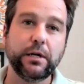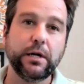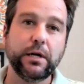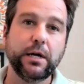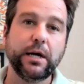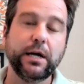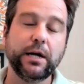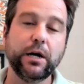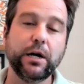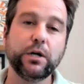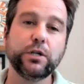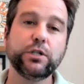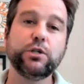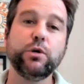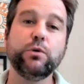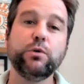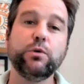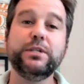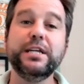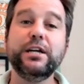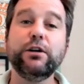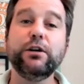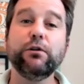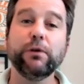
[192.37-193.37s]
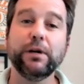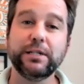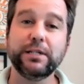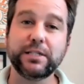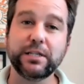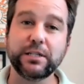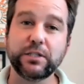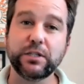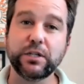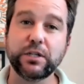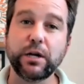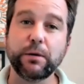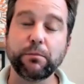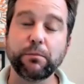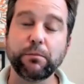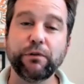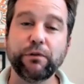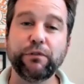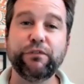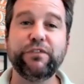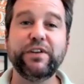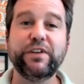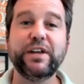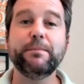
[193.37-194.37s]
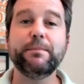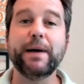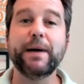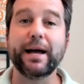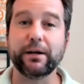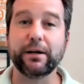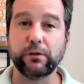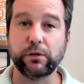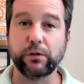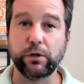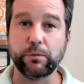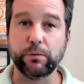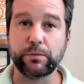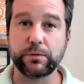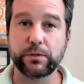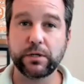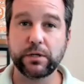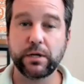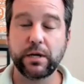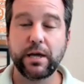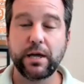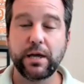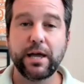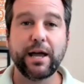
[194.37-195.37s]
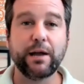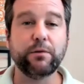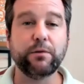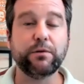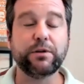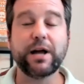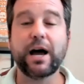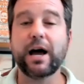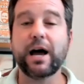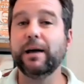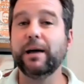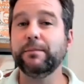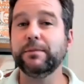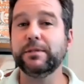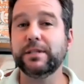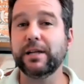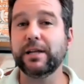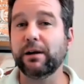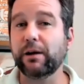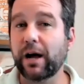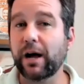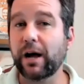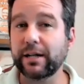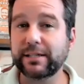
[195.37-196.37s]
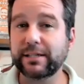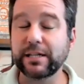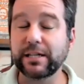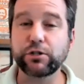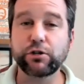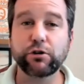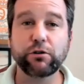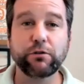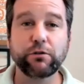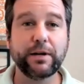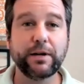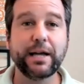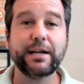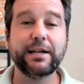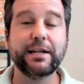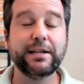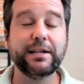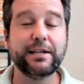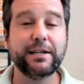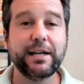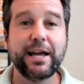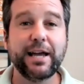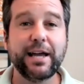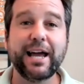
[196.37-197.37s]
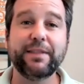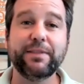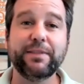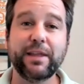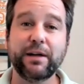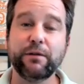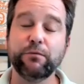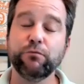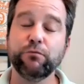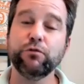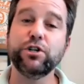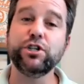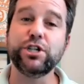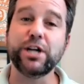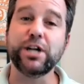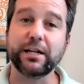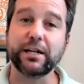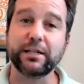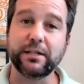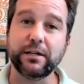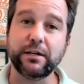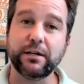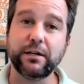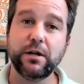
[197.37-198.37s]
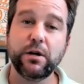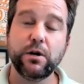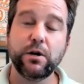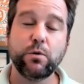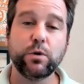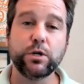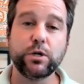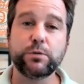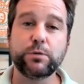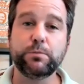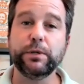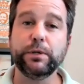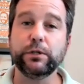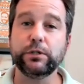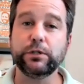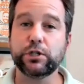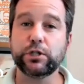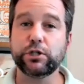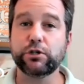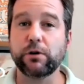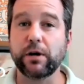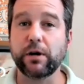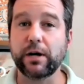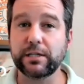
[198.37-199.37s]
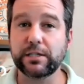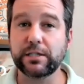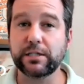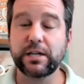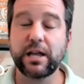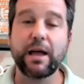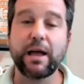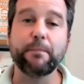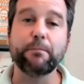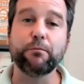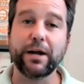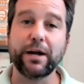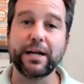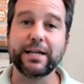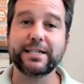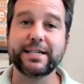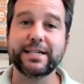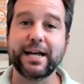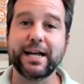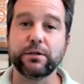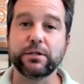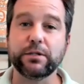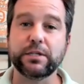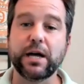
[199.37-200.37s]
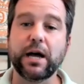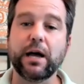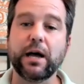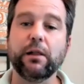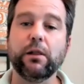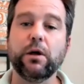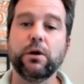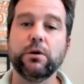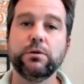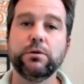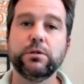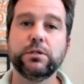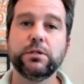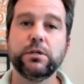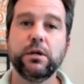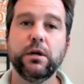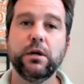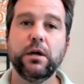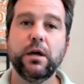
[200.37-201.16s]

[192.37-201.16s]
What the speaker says: It also decreases the number of feedback loops and times that content's created and then rejected, which builds trust and breaks down silos.